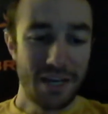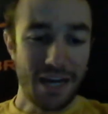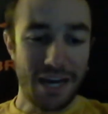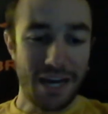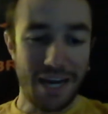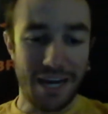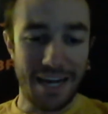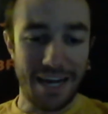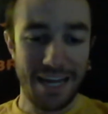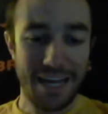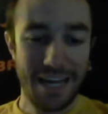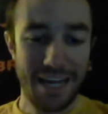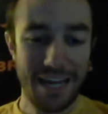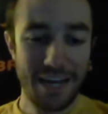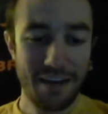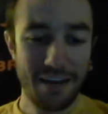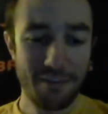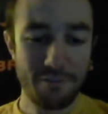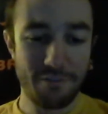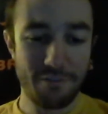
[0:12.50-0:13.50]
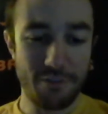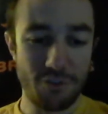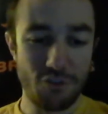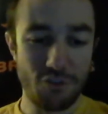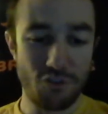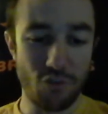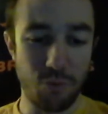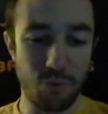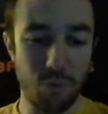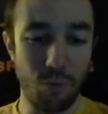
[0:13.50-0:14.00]
I have
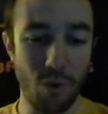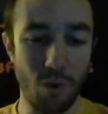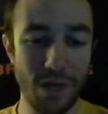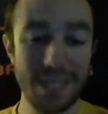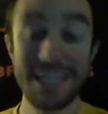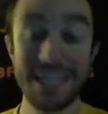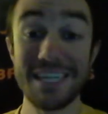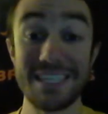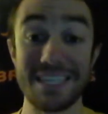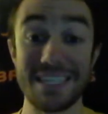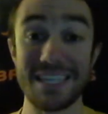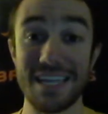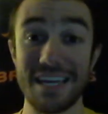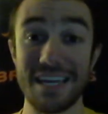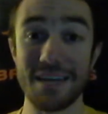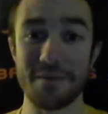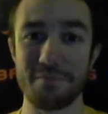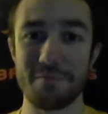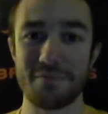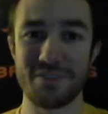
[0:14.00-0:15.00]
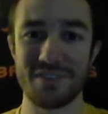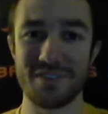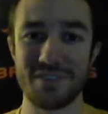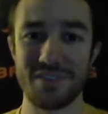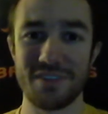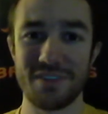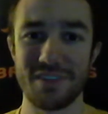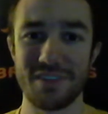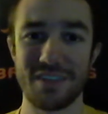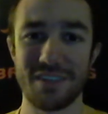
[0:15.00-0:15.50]
20 tips.